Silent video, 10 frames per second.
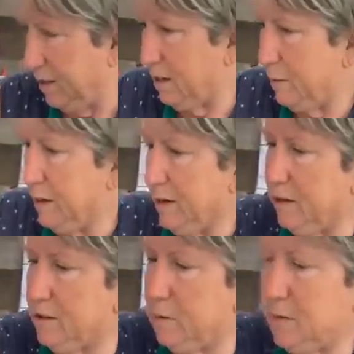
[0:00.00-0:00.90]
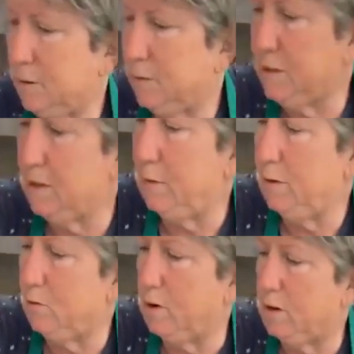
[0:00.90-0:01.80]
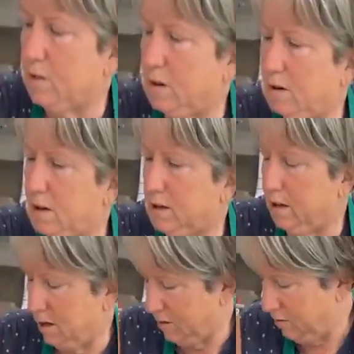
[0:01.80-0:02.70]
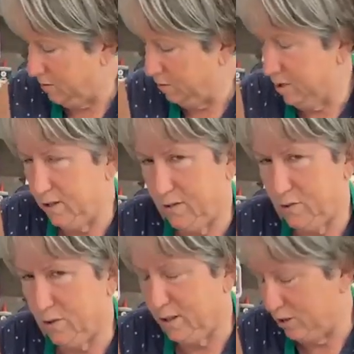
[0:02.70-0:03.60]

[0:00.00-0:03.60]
and they'd come out here, and sometimes they would want to talk, you know, which is